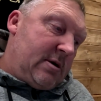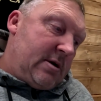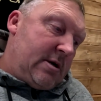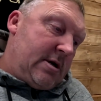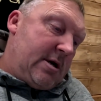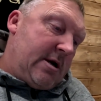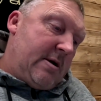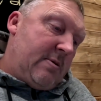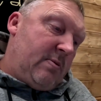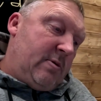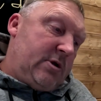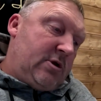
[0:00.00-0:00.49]

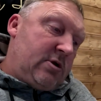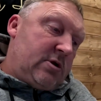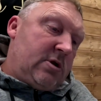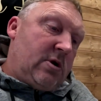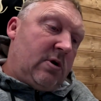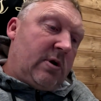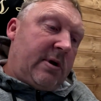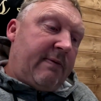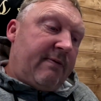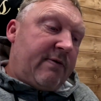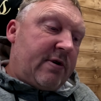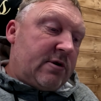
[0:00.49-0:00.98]
We're just
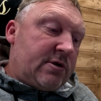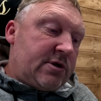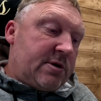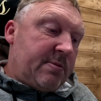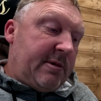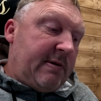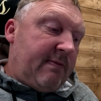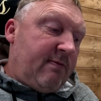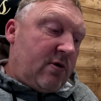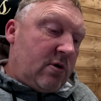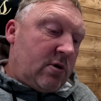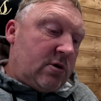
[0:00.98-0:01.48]
looking through
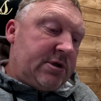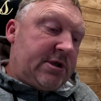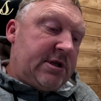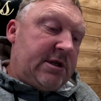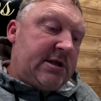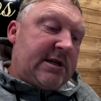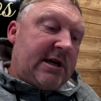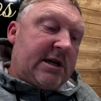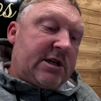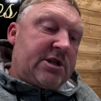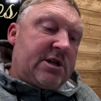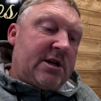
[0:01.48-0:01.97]
some
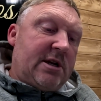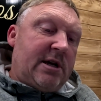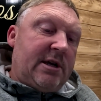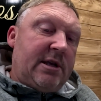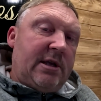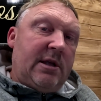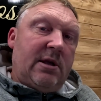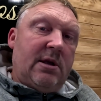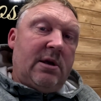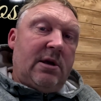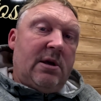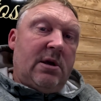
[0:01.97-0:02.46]
invoices actually,
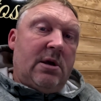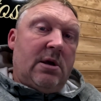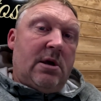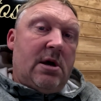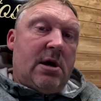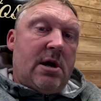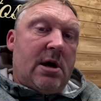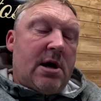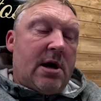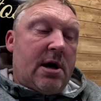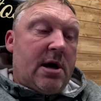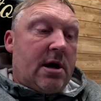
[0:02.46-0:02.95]

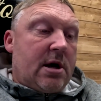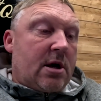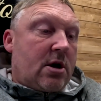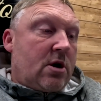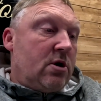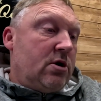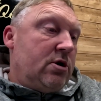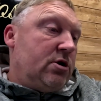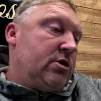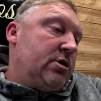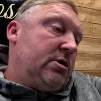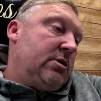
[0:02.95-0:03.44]

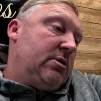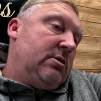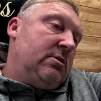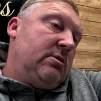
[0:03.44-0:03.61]
because